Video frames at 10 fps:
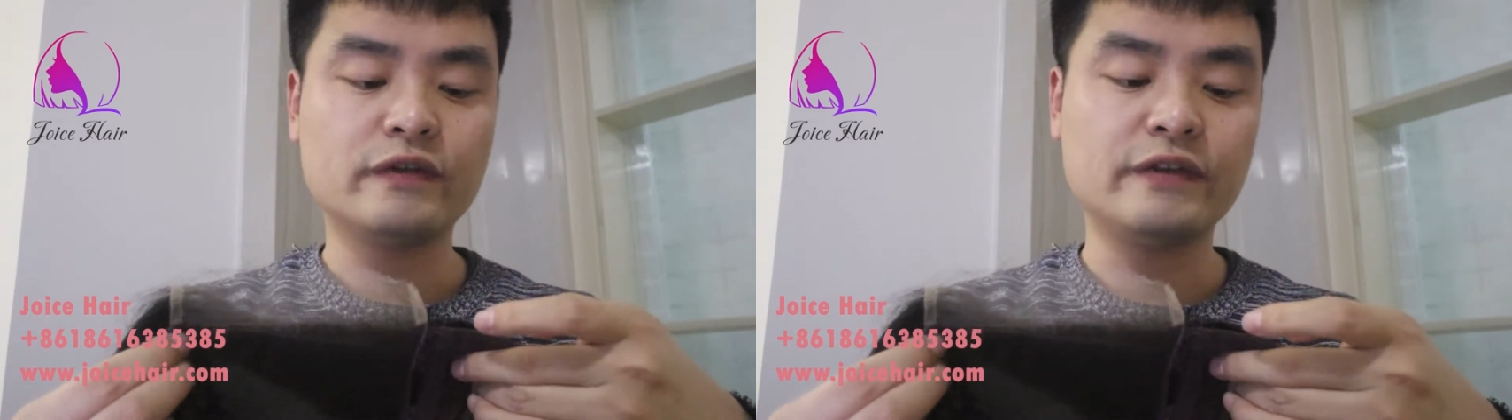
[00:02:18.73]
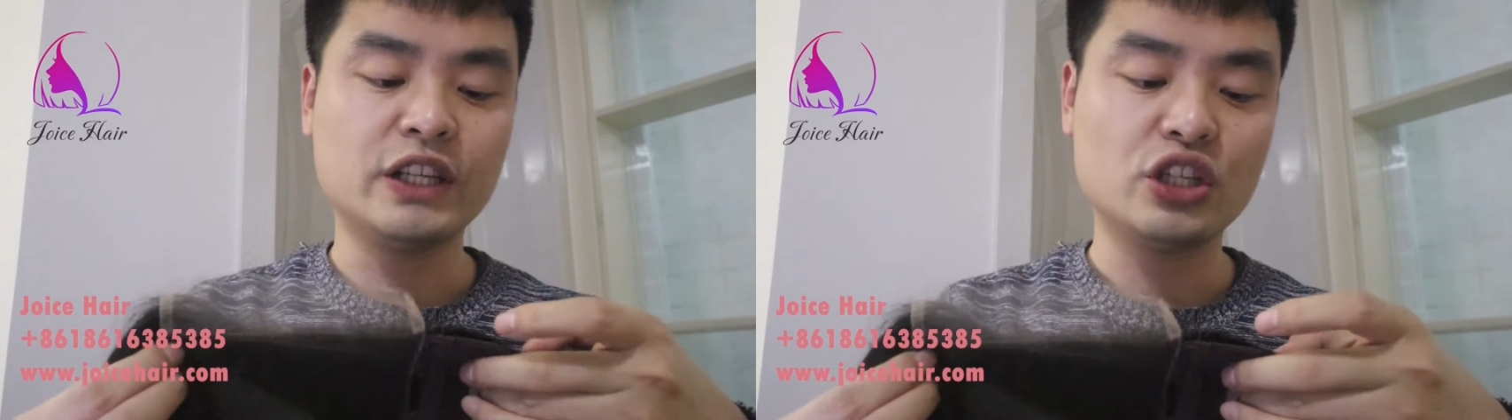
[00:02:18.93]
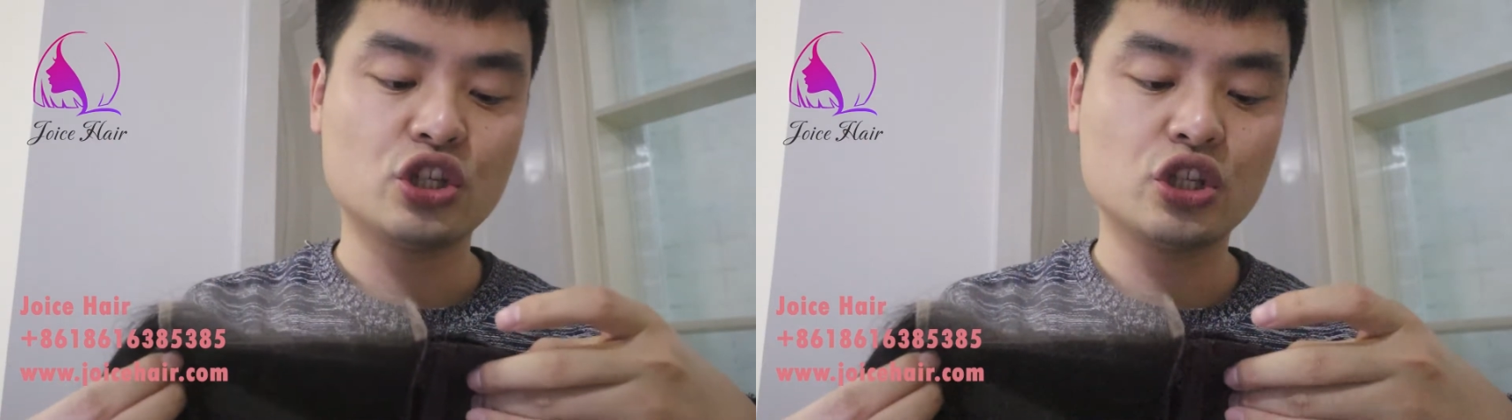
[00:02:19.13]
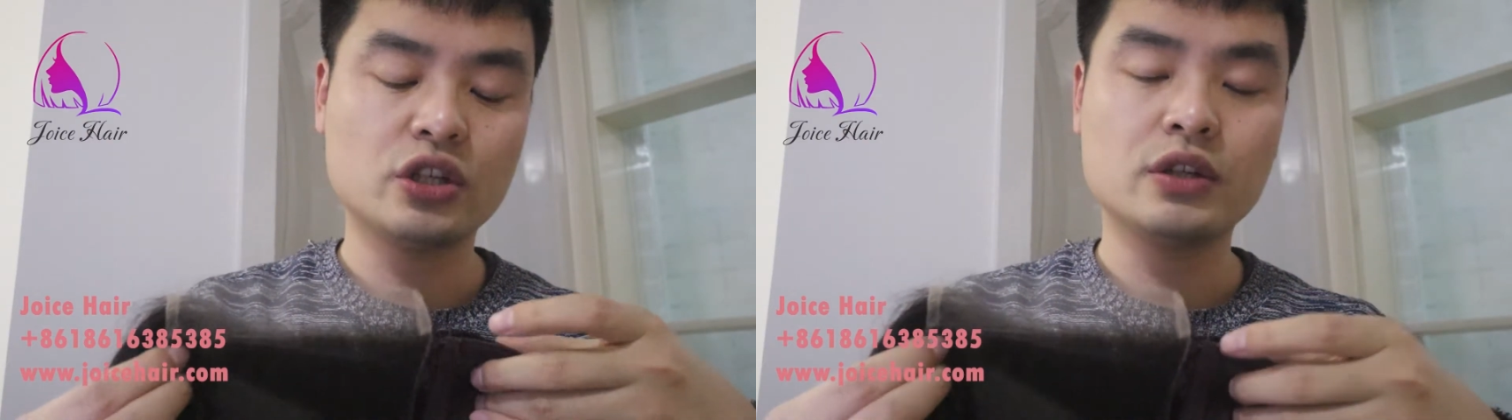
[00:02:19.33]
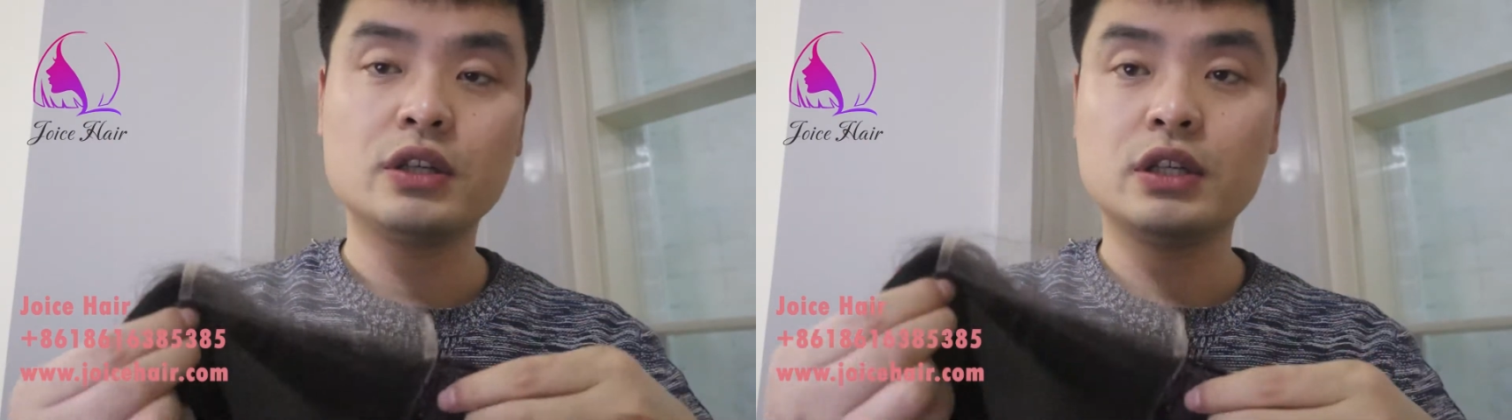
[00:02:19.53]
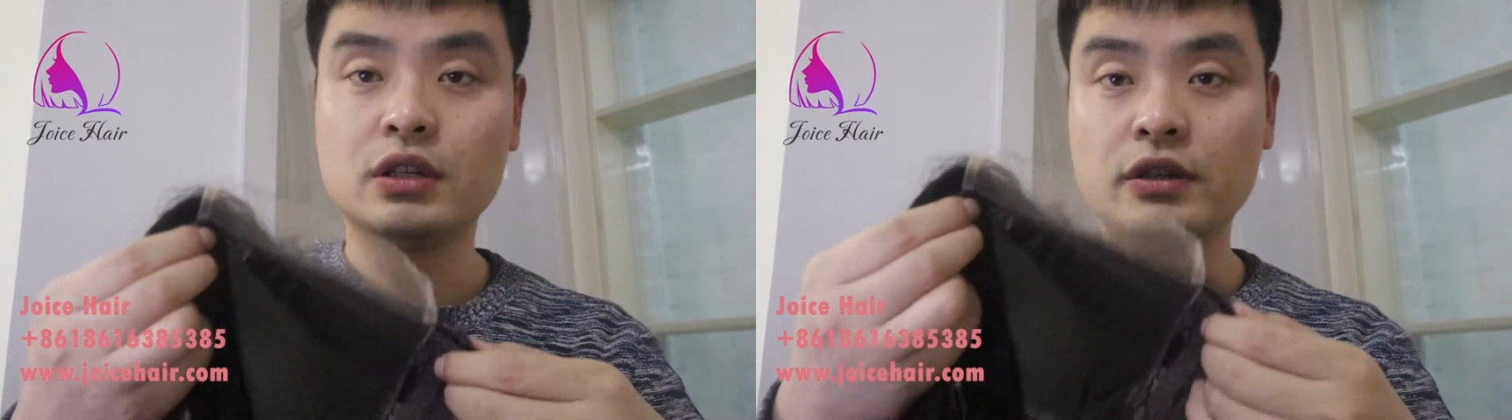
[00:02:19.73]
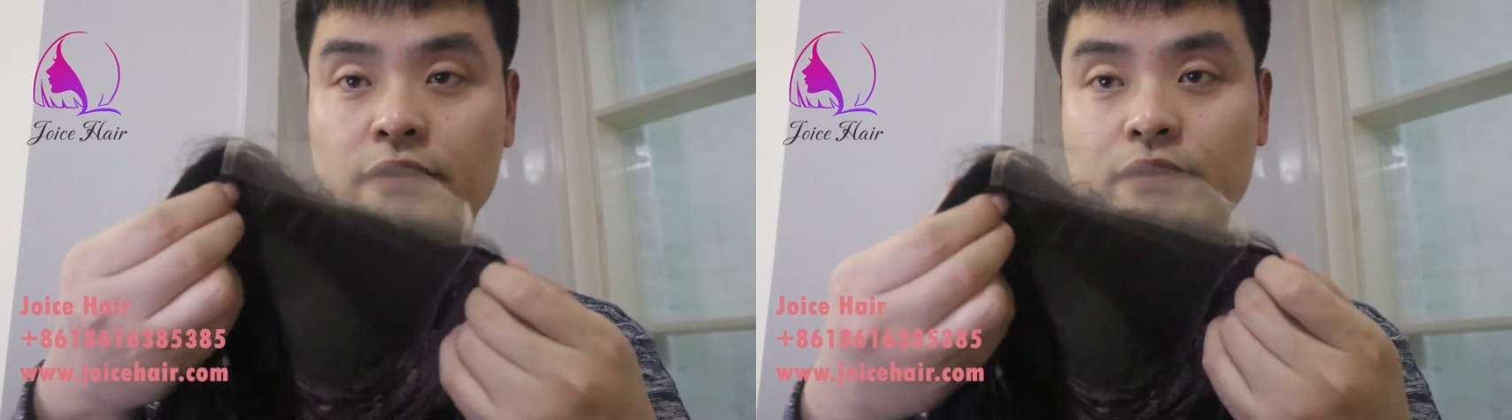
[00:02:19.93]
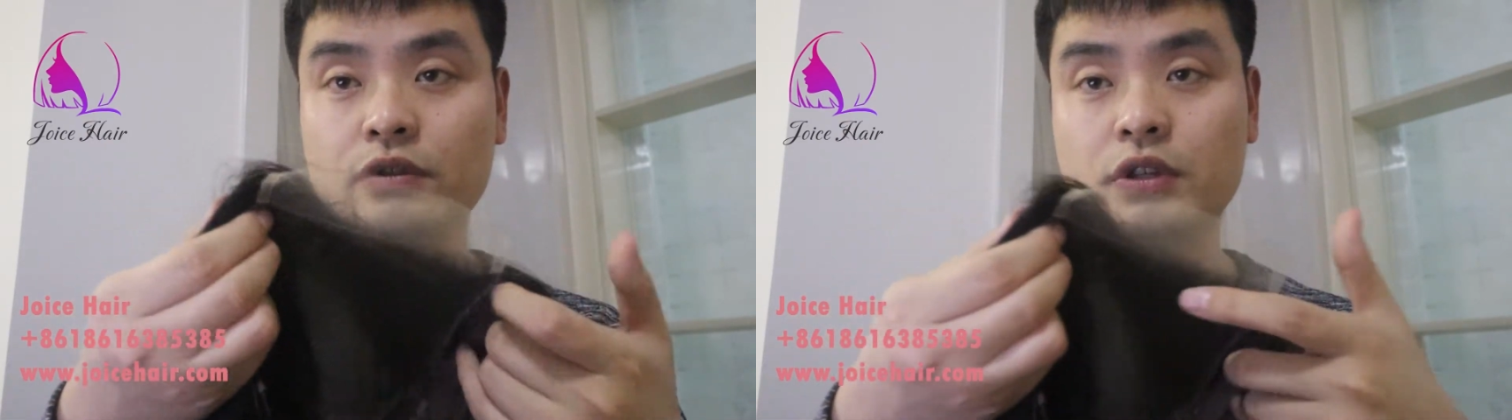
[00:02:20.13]
finish
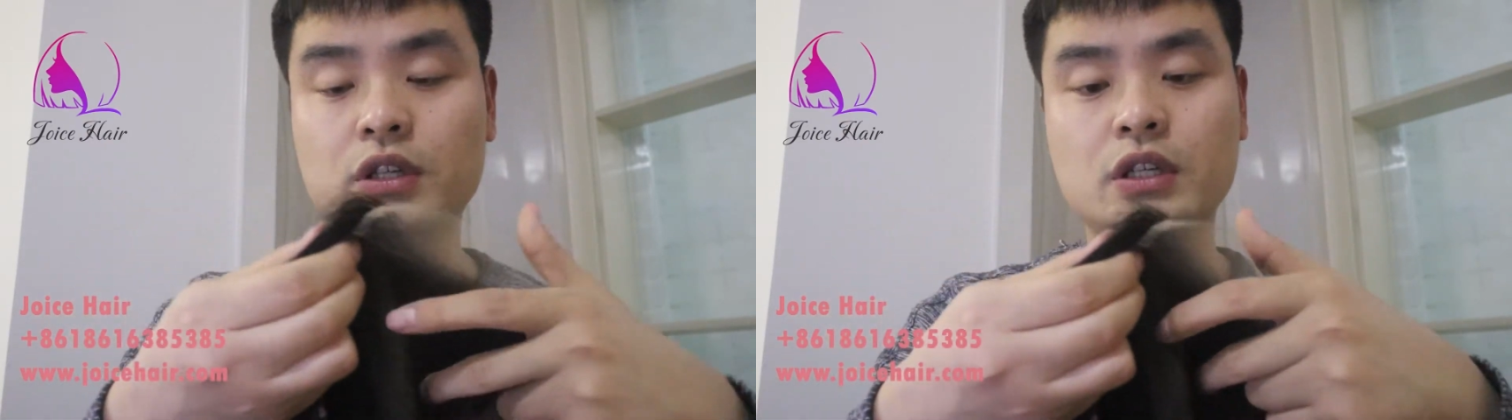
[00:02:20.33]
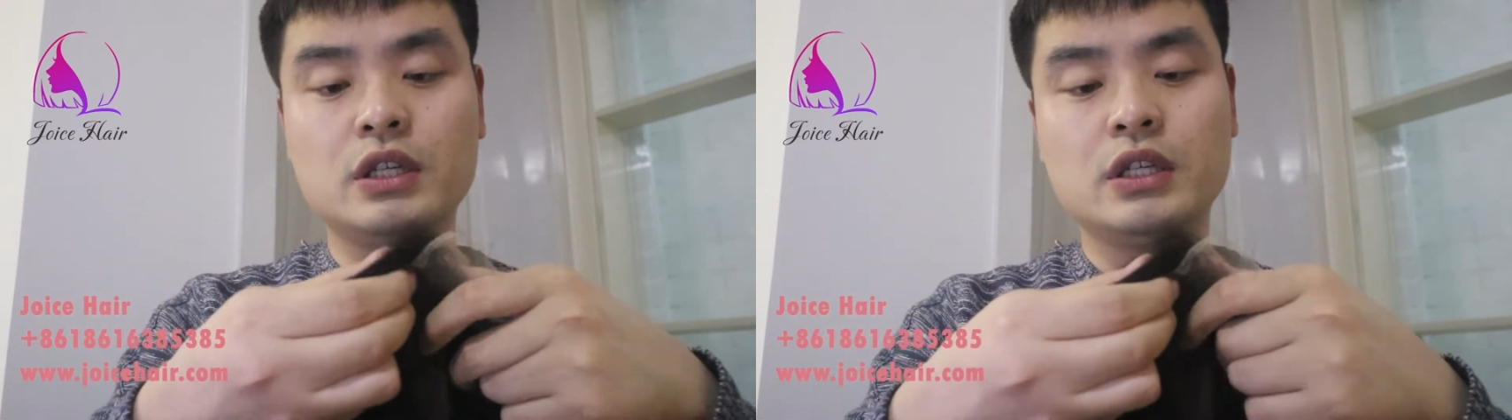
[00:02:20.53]
for